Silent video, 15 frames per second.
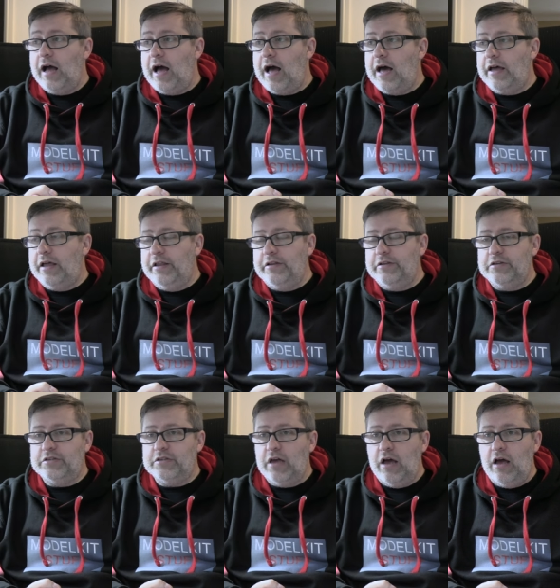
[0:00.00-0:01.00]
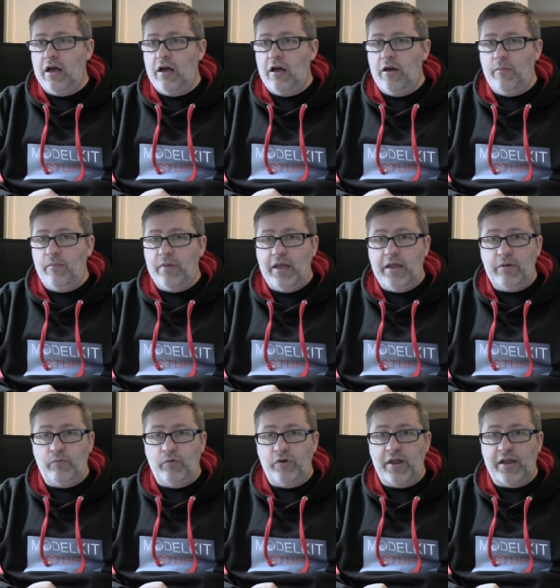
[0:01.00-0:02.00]
and um, it
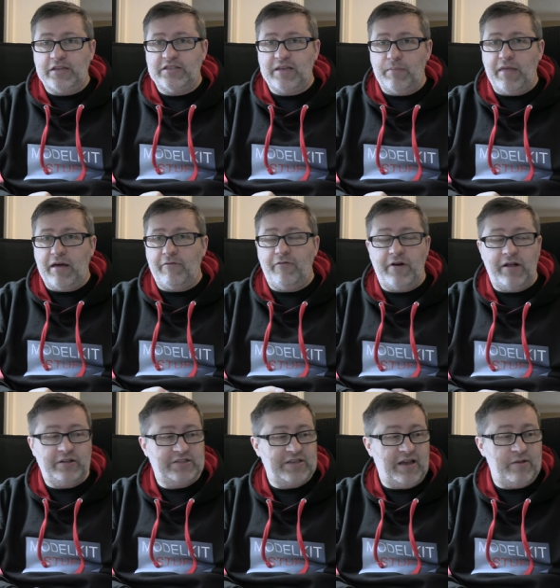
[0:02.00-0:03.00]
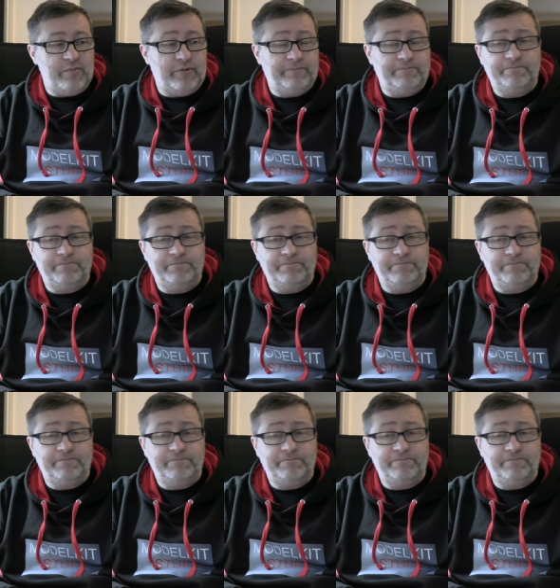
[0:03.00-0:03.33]
wouldn't accept that file type.